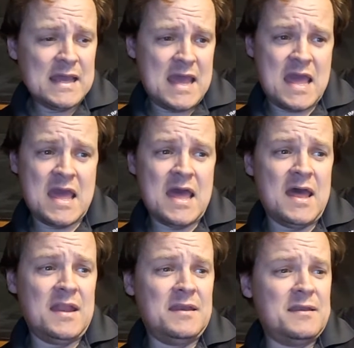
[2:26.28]

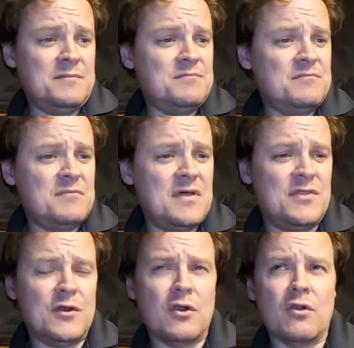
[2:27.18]
and
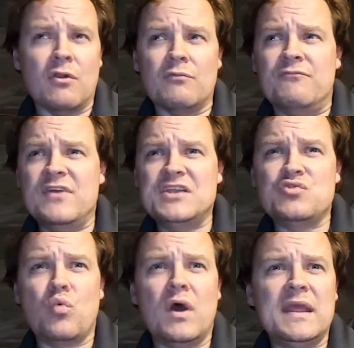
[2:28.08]
their
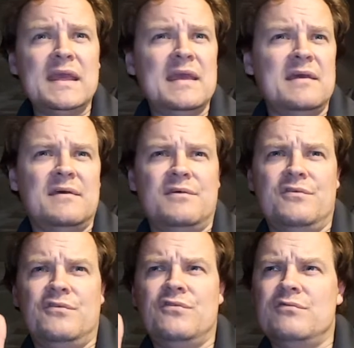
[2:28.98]
V20
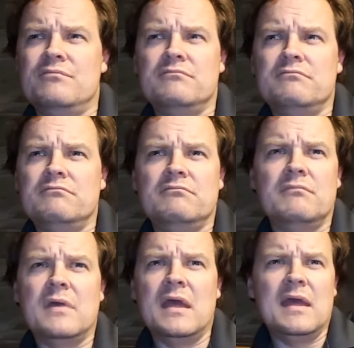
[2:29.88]
is
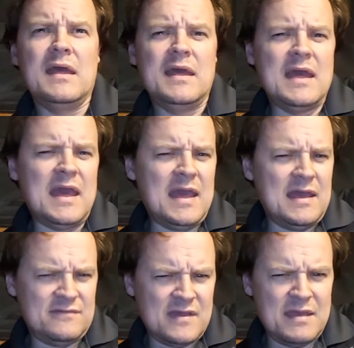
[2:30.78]

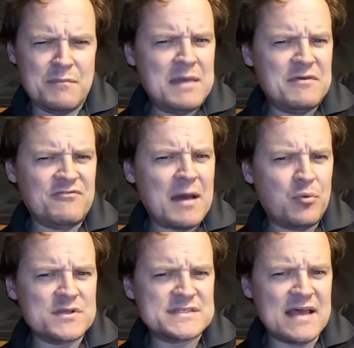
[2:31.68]
it may be
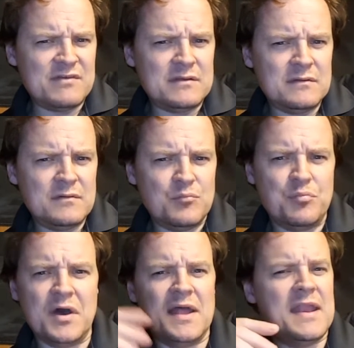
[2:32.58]
5.7,
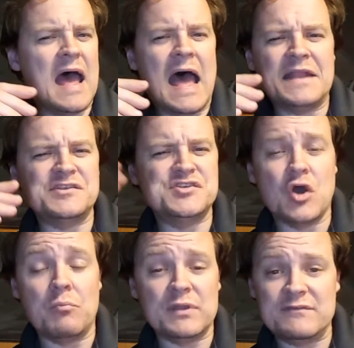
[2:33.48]
but I
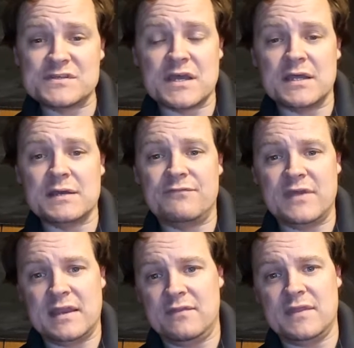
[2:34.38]
don't believe it's going to
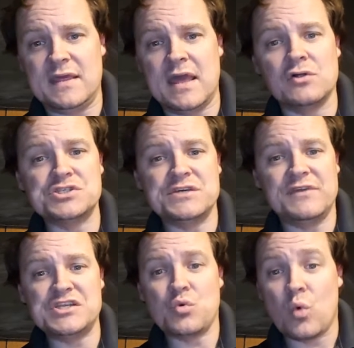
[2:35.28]
fit in the
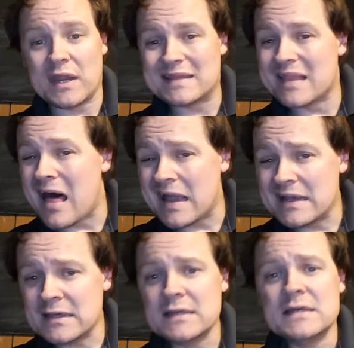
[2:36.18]
LG V20 line,